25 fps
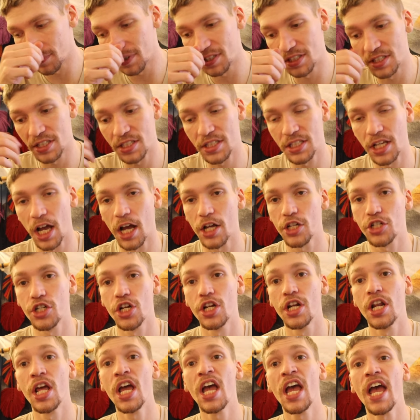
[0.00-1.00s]

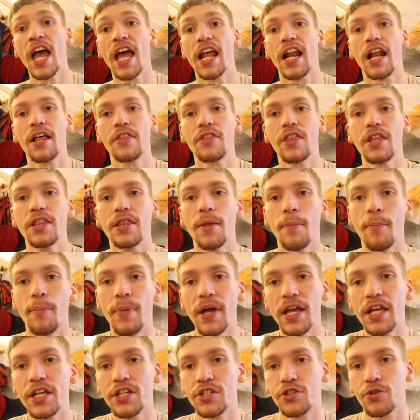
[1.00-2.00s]
discussion, and I think the
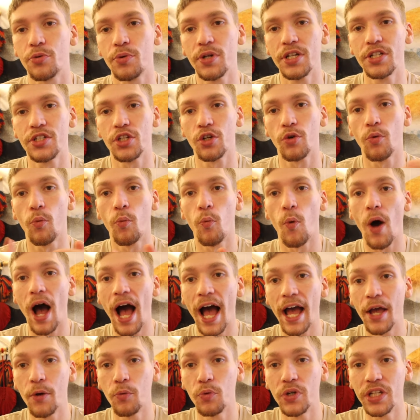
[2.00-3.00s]
biggest reason
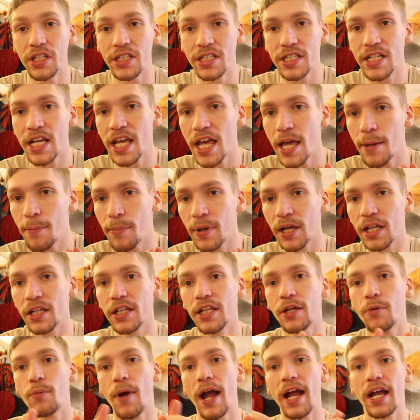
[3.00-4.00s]
why we
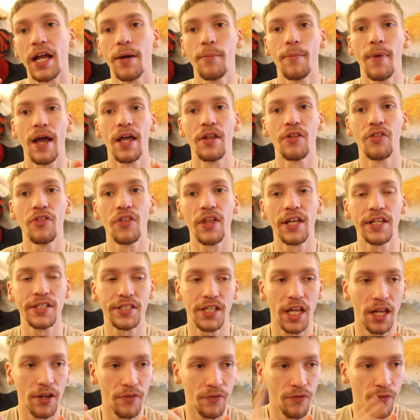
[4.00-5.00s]
typically recommend things
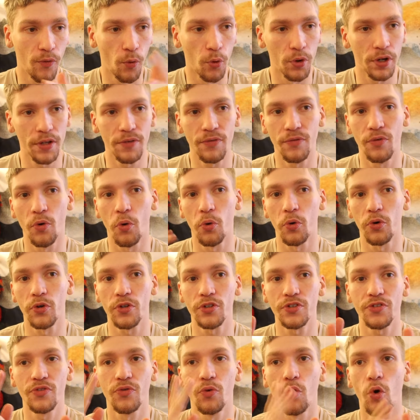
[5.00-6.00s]
like
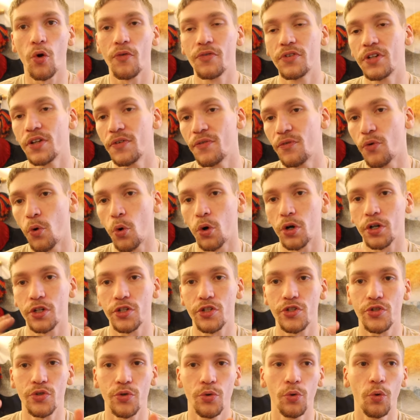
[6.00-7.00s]
44s, 454
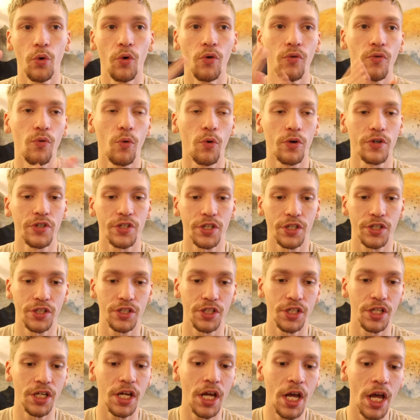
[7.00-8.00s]
Casull,
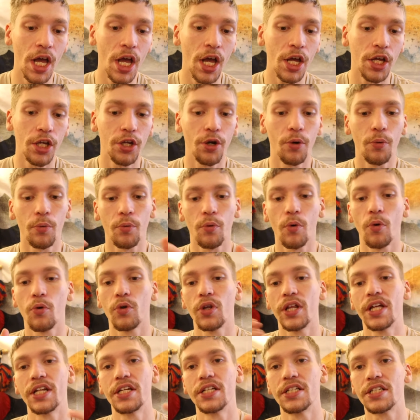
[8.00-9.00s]
460, you know,
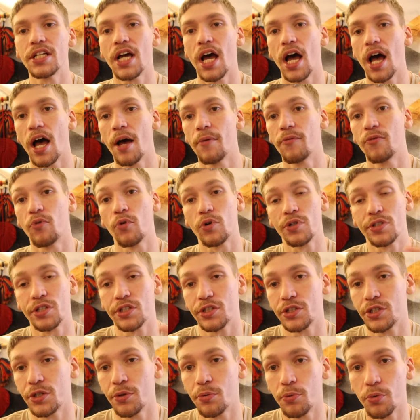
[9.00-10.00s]
Roland,
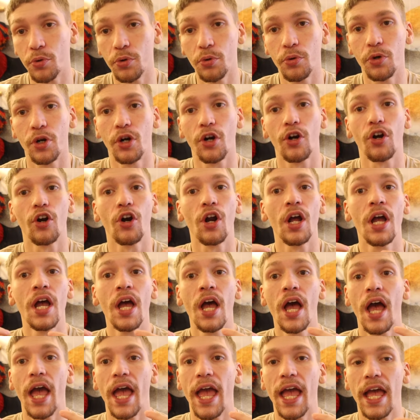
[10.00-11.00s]
460 Ruger,
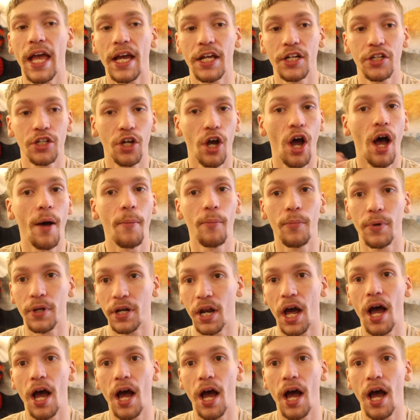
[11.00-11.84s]
and up,